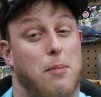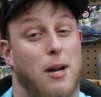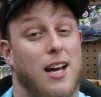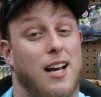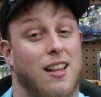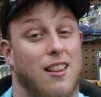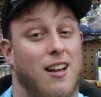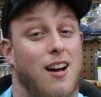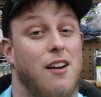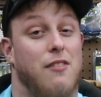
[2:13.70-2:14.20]
to pay
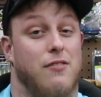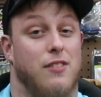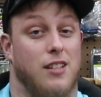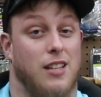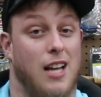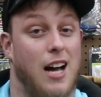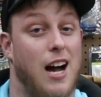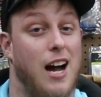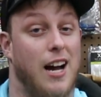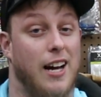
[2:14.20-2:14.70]
a lot for
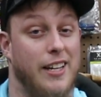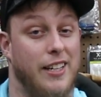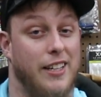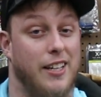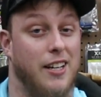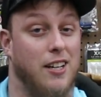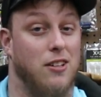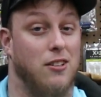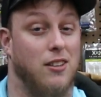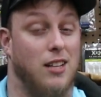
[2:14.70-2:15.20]
line,
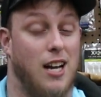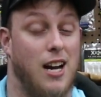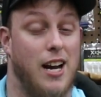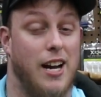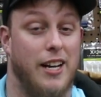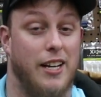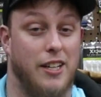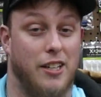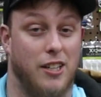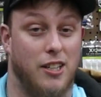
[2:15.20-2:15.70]

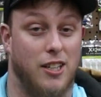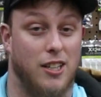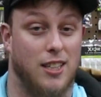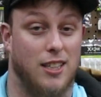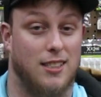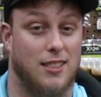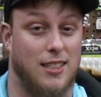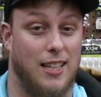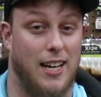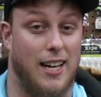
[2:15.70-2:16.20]
line and
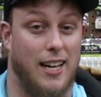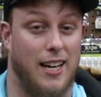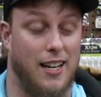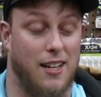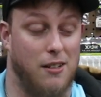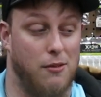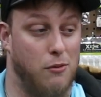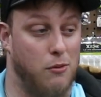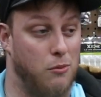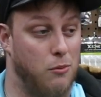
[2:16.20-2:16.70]
hooks
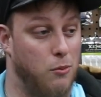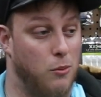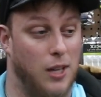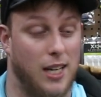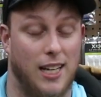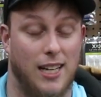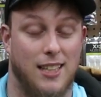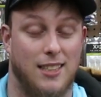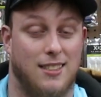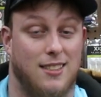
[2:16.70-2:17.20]
and
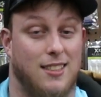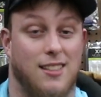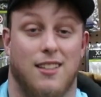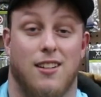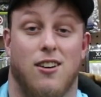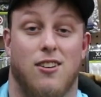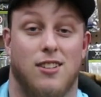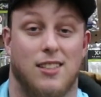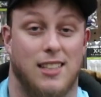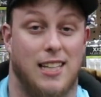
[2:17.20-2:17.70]
weights
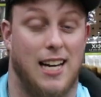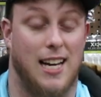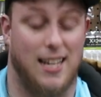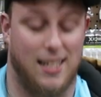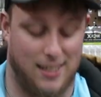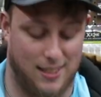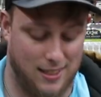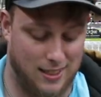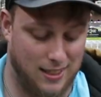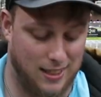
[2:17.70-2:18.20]
and all
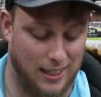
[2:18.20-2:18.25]
that.